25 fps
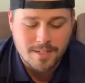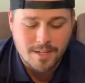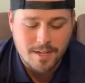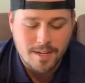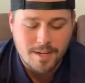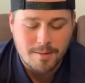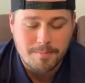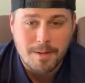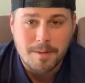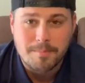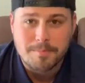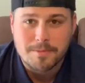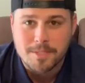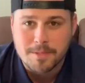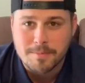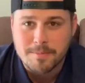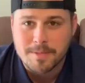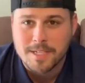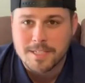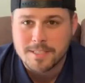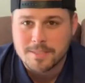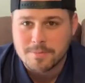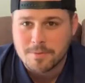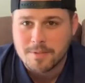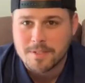Um, I'm assuming
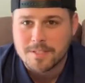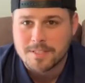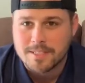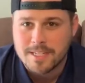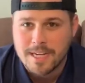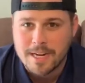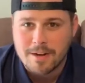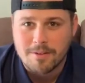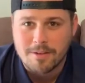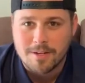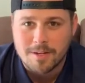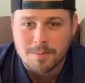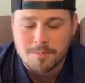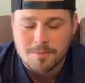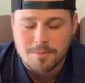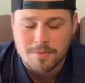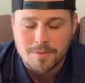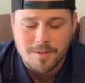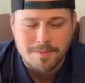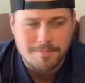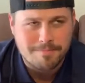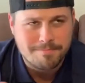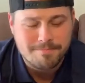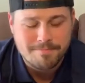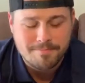that's where the sour comes
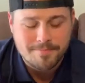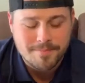from.